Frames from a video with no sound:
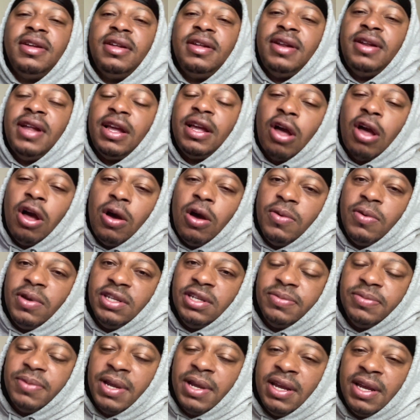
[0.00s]
Like
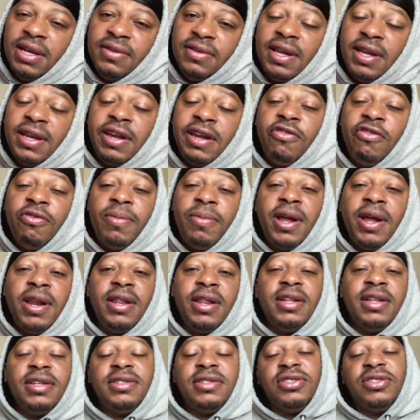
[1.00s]
always, man. Thank everybody
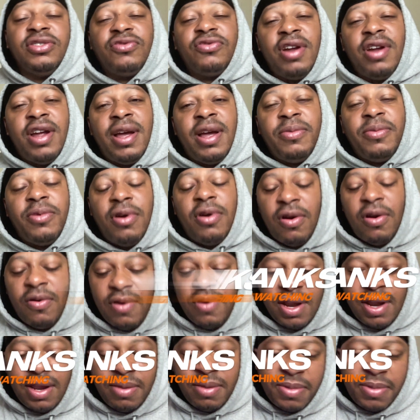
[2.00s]
that subscribed
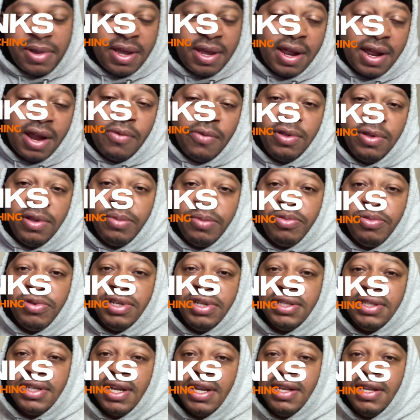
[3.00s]
already, man. I really
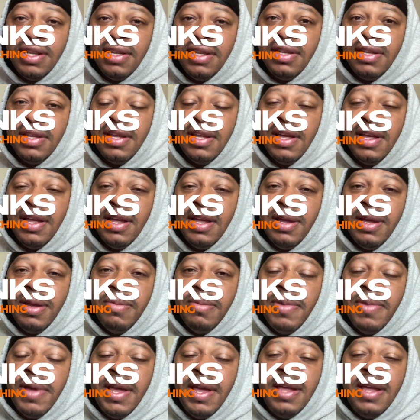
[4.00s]
appreciate it,
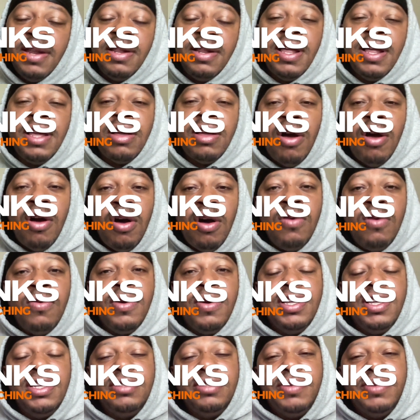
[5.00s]
man. And like
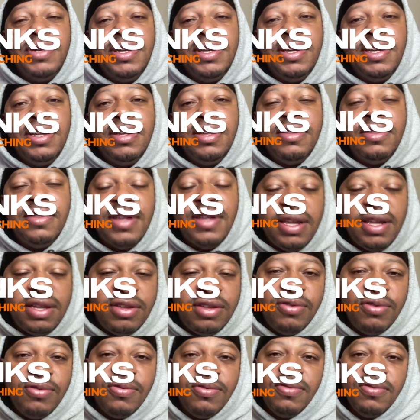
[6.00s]
always, man, thank
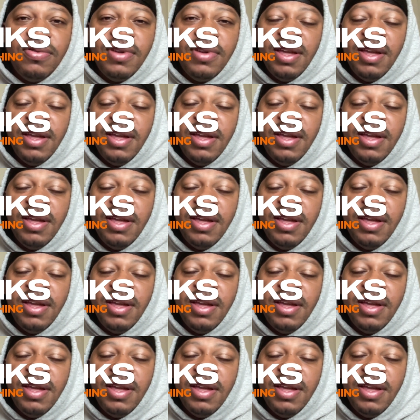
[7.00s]
you.